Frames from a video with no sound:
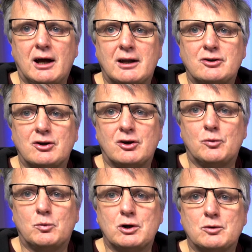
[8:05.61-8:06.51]
and
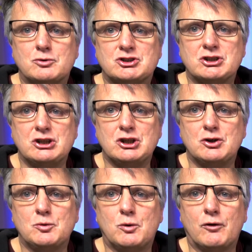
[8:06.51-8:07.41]
we'll see
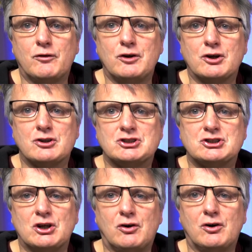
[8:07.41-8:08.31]
you on the other
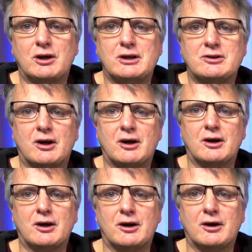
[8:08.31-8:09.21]
side.
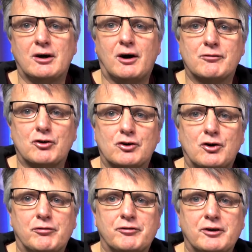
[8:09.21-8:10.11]
I've got a
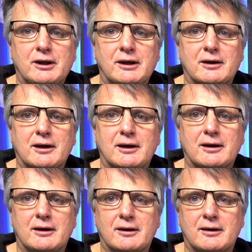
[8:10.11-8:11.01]
coffee.
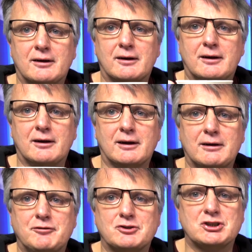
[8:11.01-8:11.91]

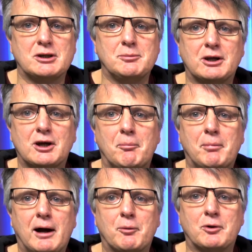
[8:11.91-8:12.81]
If you see me come
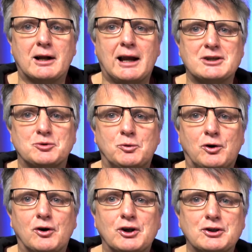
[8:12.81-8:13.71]
back with a glass of
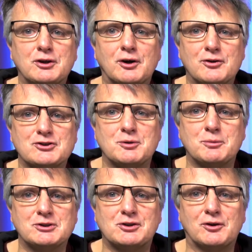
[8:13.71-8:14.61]
wine, you know that
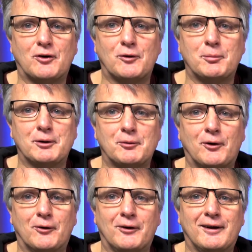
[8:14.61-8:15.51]
something's gone horribly
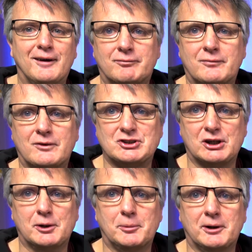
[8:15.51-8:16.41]
wrong.
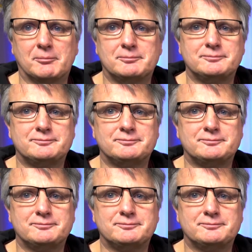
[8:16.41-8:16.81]
See you in a bit.